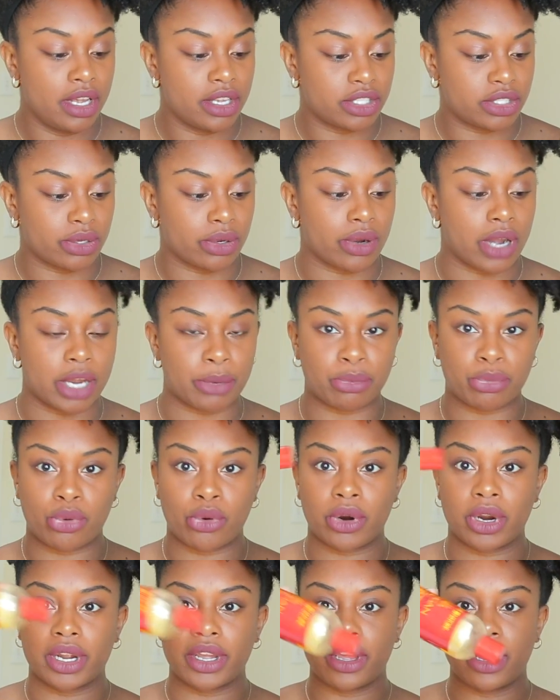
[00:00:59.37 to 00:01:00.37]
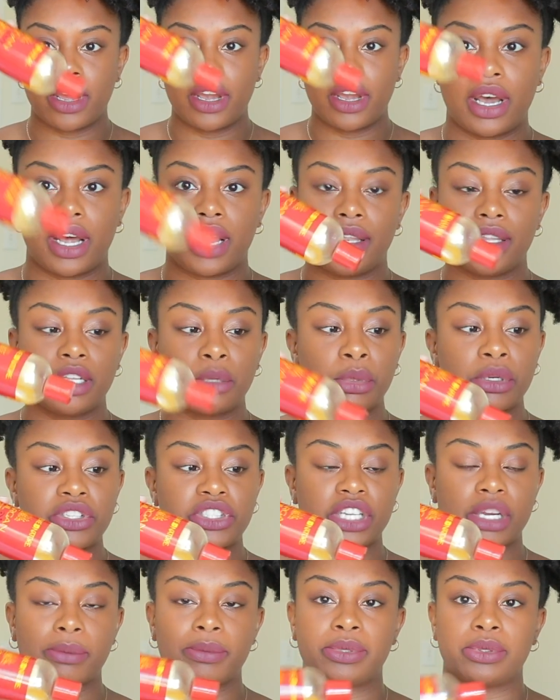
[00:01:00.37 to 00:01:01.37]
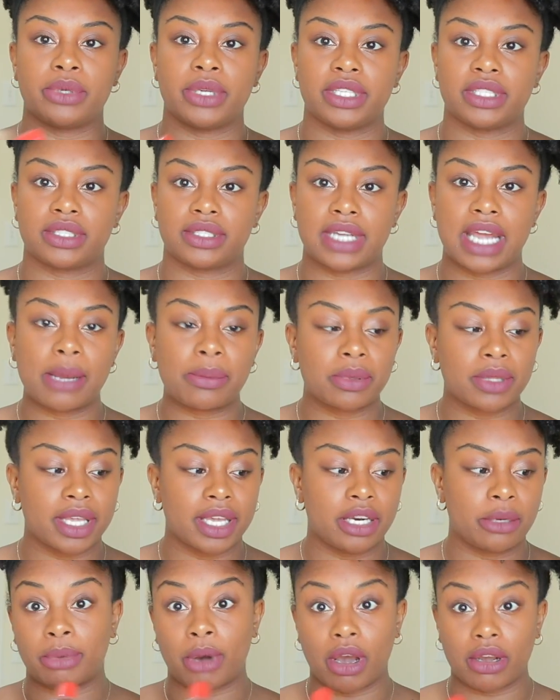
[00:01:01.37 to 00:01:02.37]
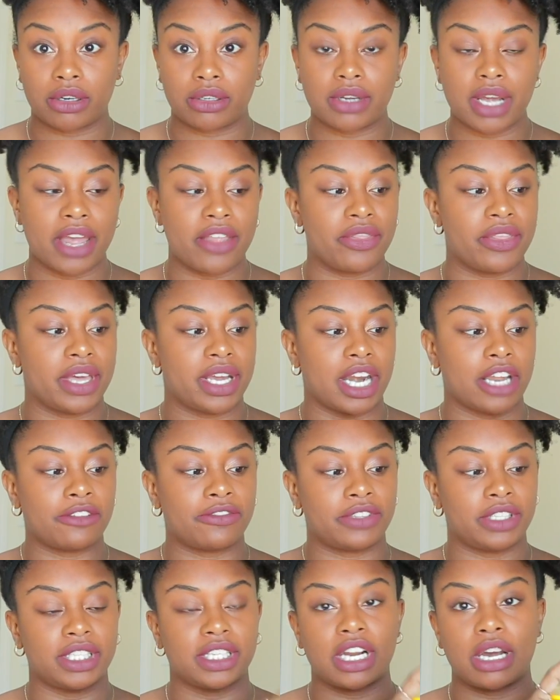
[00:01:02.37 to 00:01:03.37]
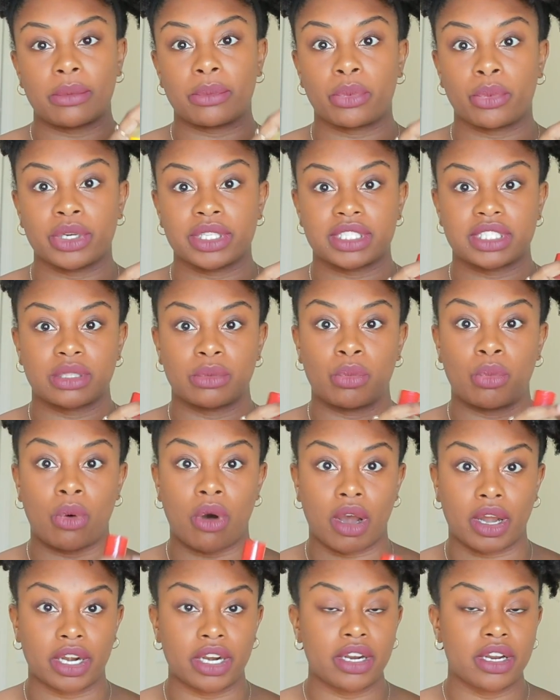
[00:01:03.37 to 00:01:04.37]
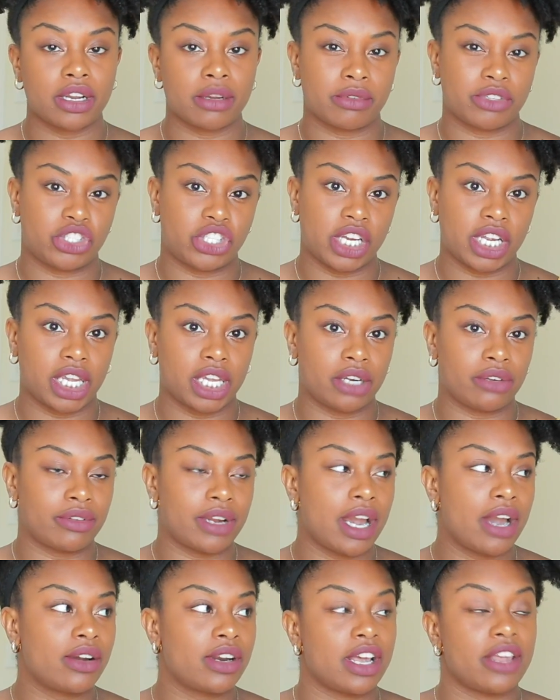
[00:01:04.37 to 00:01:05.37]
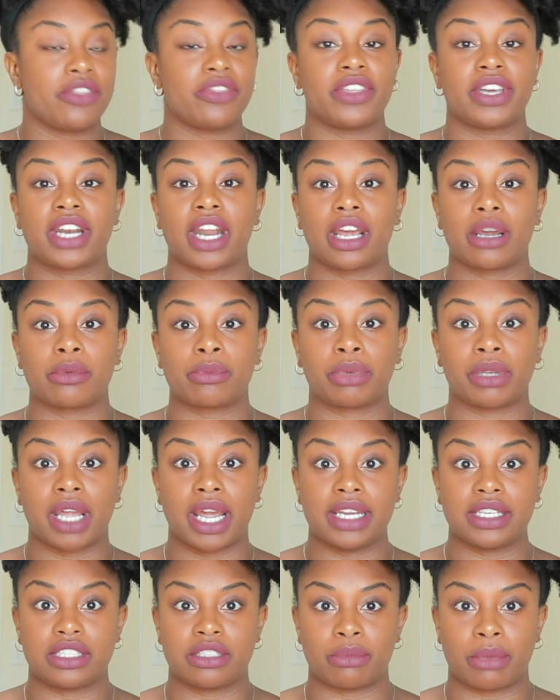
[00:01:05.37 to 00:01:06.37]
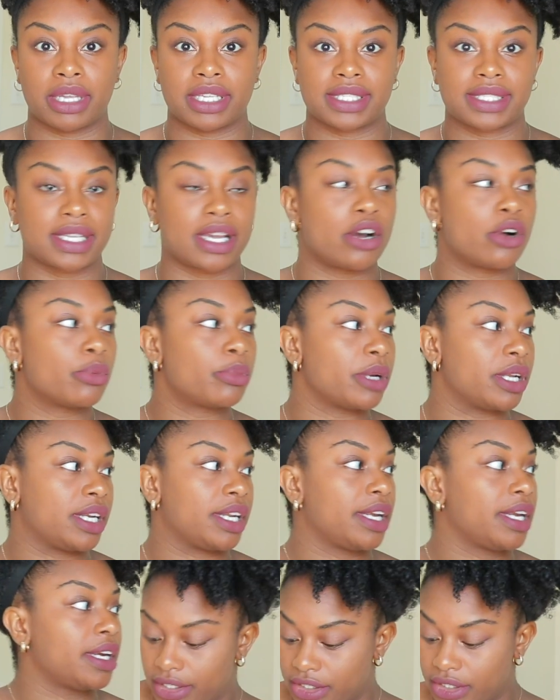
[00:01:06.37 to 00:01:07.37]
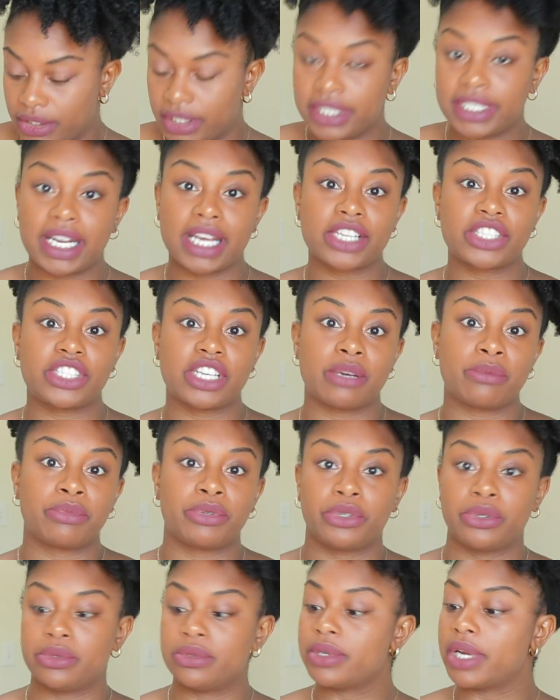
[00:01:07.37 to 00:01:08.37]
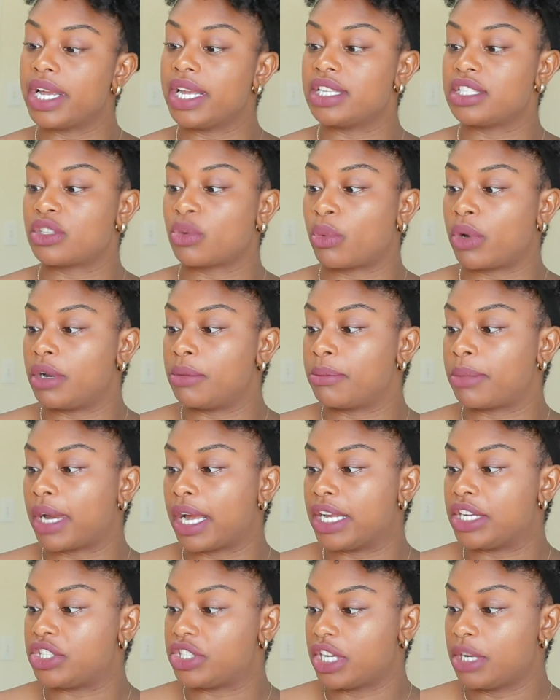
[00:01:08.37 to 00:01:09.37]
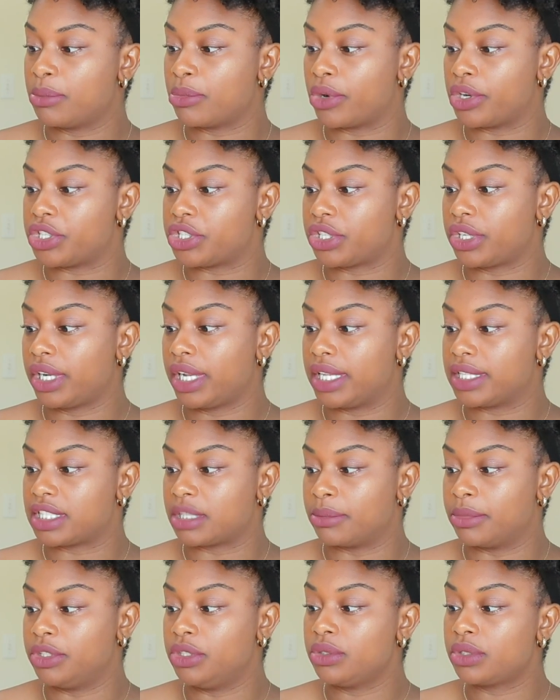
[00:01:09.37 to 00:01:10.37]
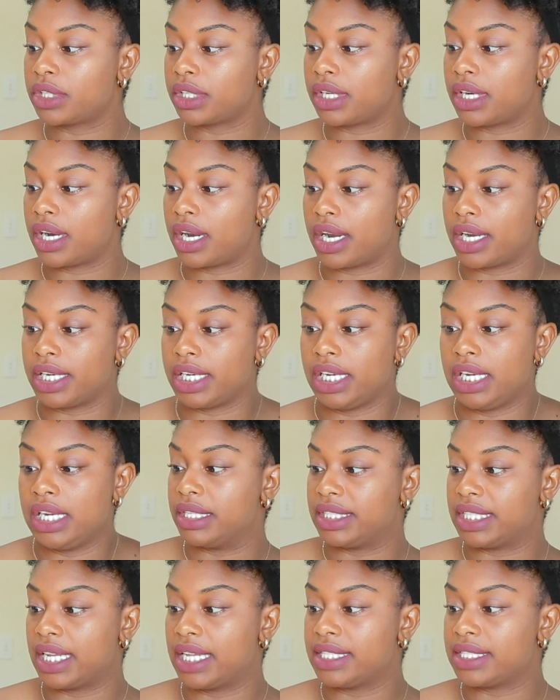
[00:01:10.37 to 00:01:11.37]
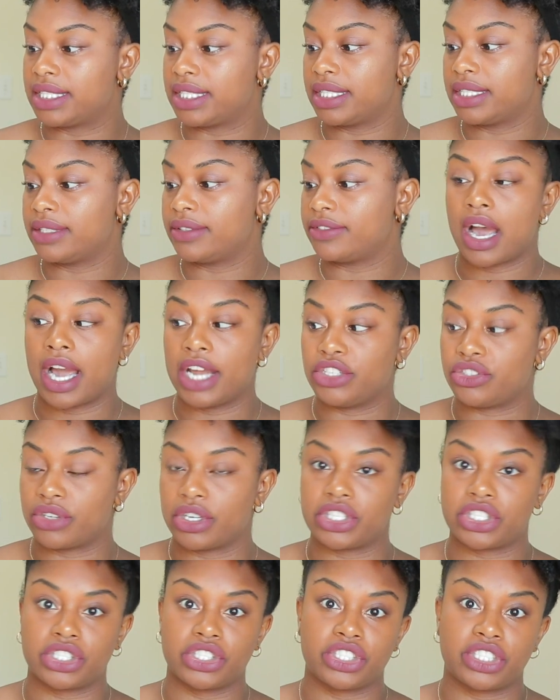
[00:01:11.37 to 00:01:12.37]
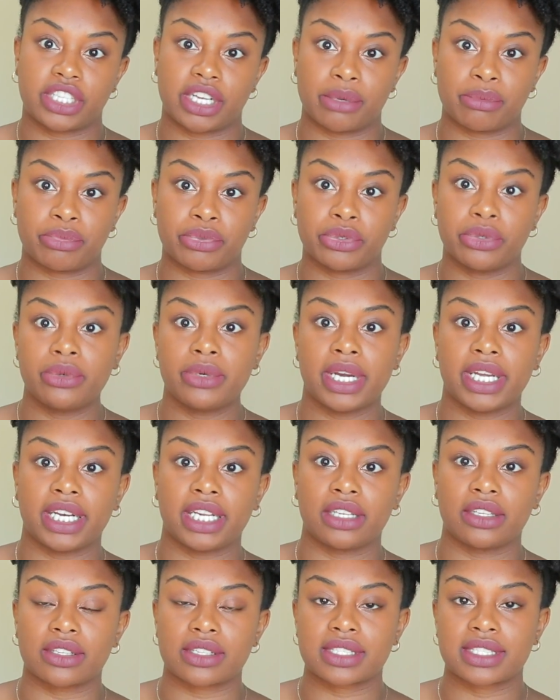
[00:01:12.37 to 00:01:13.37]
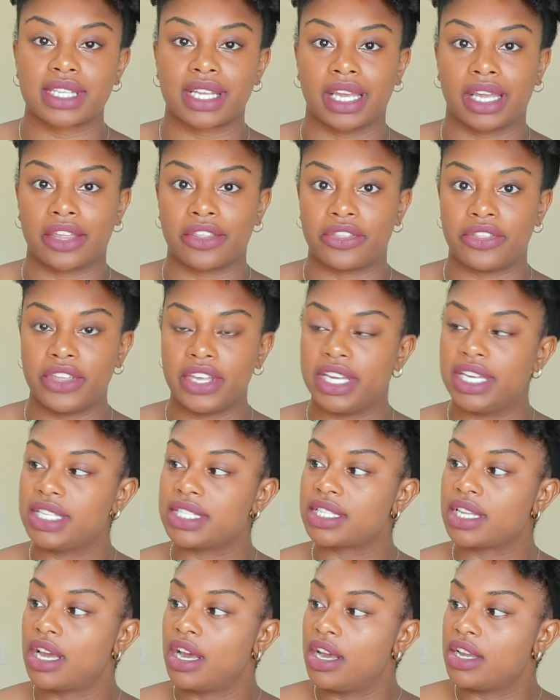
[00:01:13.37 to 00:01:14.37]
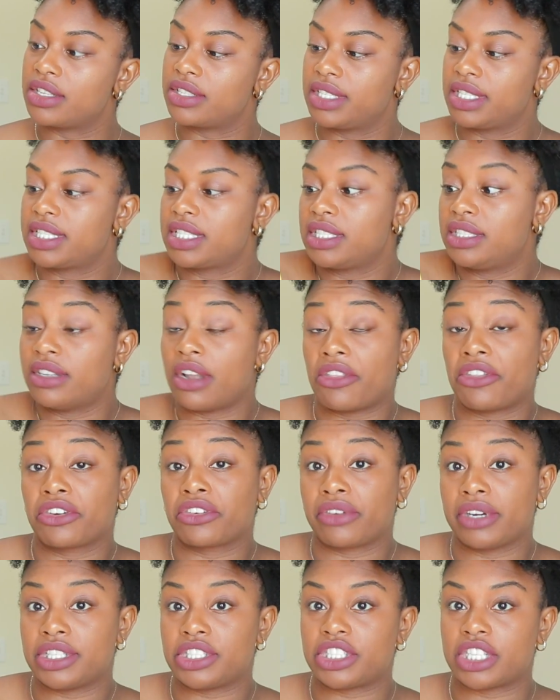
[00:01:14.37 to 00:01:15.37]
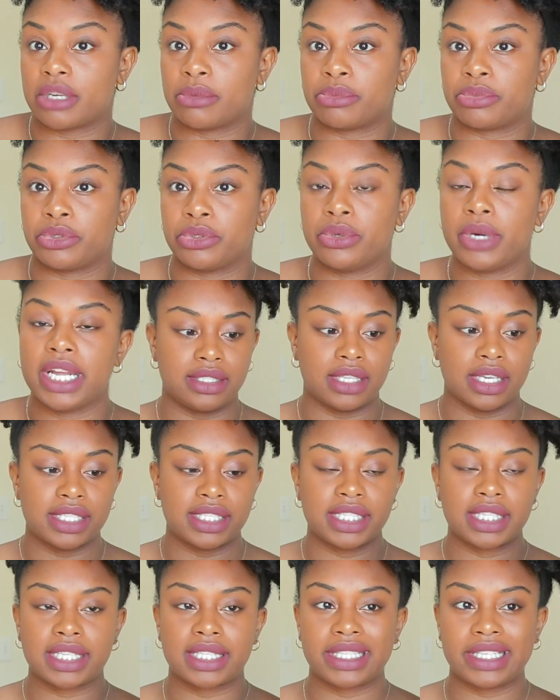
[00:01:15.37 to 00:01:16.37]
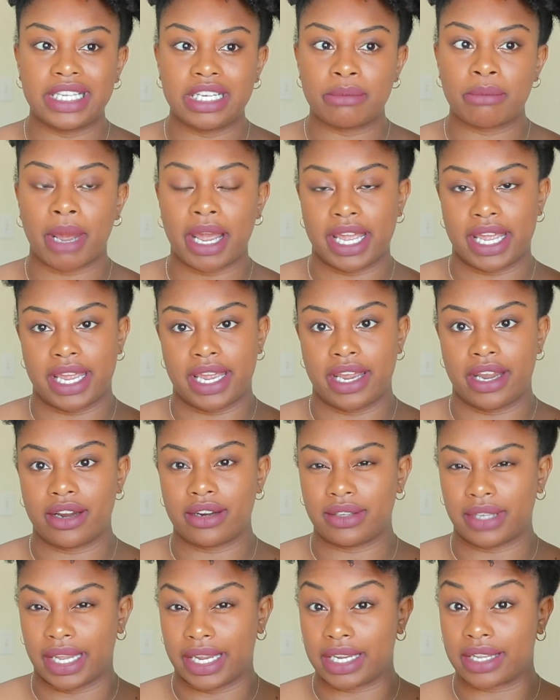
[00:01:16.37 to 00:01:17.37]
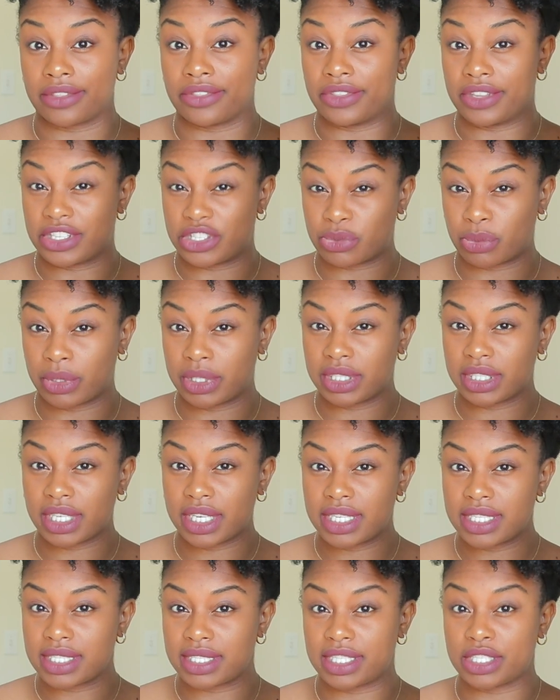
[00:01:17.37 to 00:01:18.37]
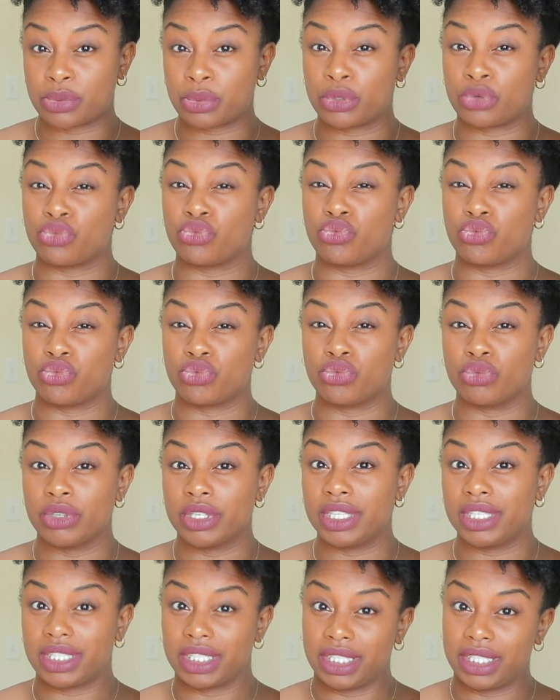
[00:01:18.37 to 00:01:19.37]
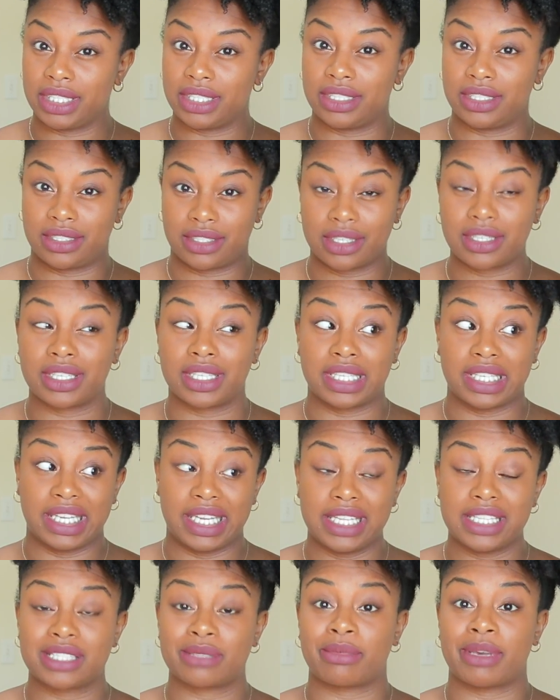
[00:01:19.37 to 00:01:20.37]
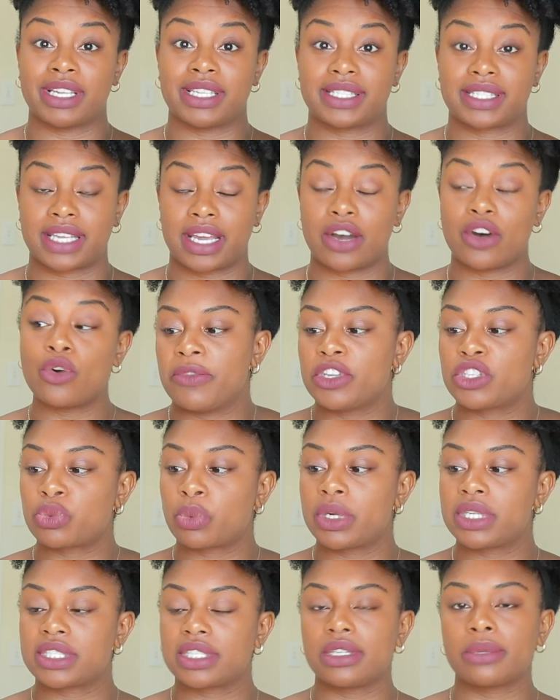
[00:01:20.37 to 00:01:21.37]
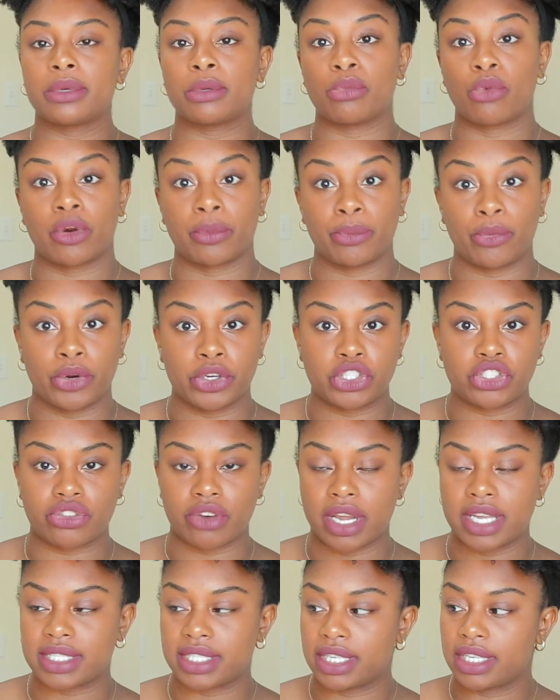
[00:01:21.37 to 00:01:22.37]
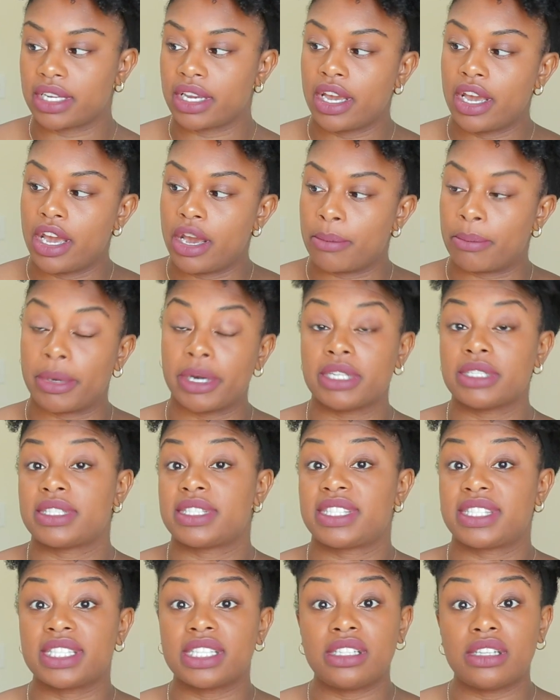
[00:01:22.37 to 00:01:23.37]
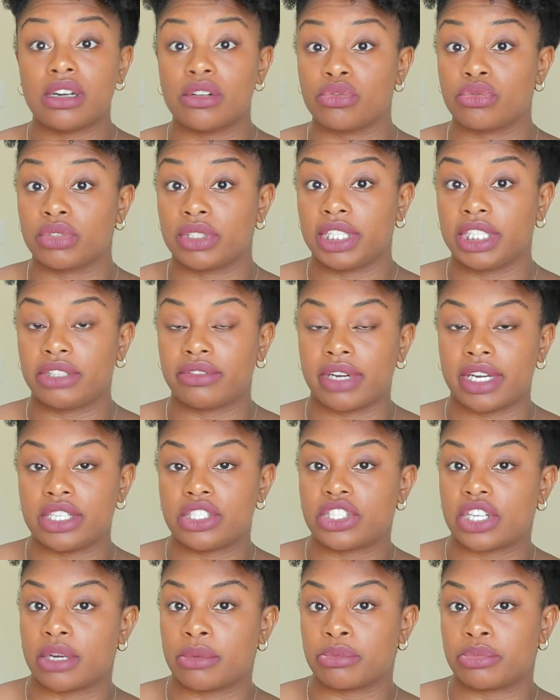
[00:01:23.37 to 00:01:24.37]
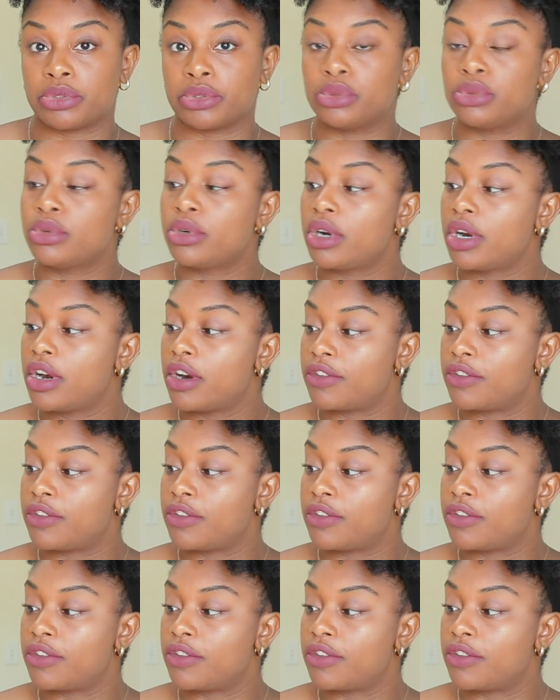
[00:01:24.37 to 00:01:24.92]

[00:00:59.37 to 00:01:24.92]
So I pour a little bit of shampoo into the applicator bottle and then I fill it up with some water, shake it around, and then I apply it to my scalp and hair. So the next shampoo is the one by Shea Moisture. It's a Manuka Honey Intensive Hydration Shampoo and it looks like this. So this is another great shampoo. It doesn't clean my hair like this one does. This one really cleans my scalp. This one is a little bit more moisturizing, but still a really great shampoo